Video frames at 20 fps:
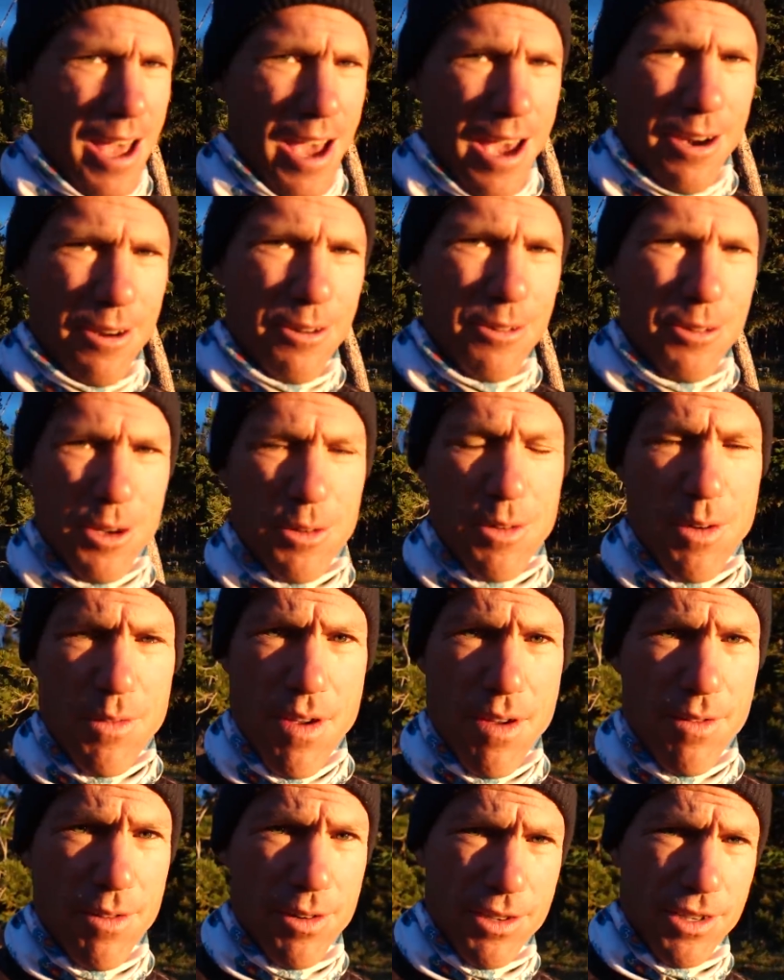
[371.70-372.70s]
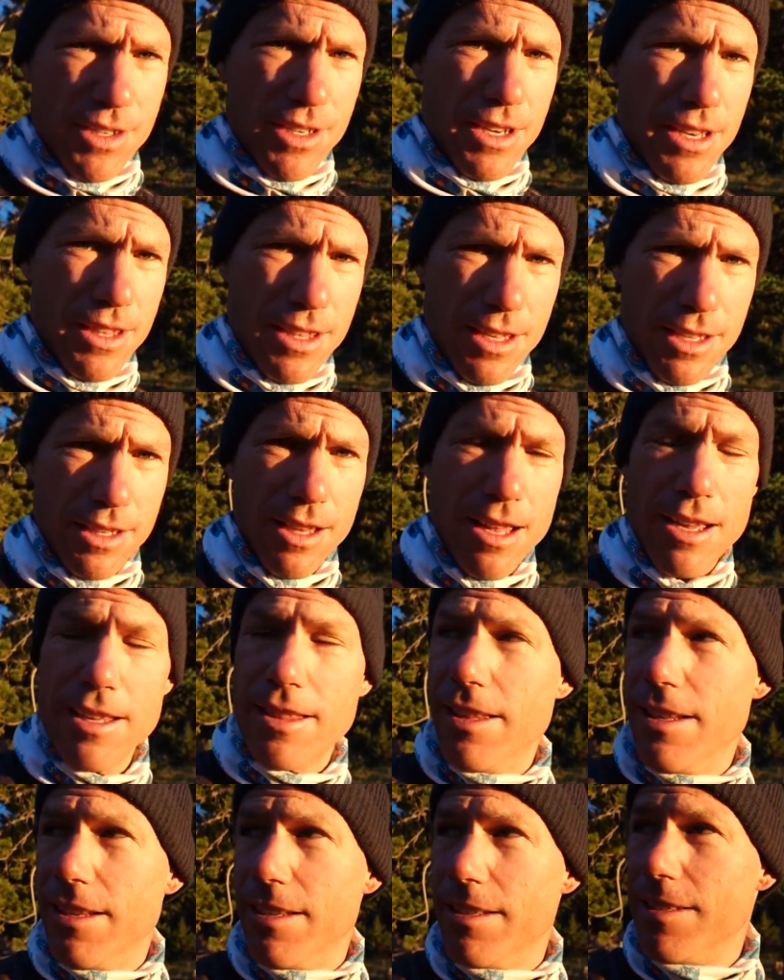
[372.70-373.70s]
I don't know if I've ever seen anything
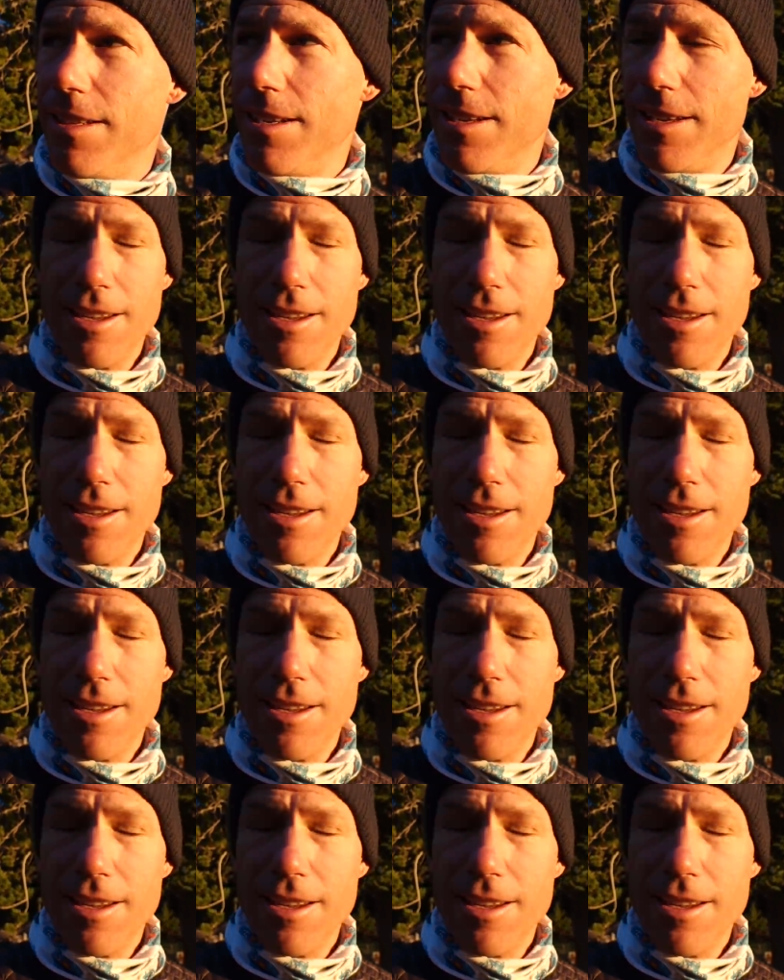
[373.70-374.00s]
like this.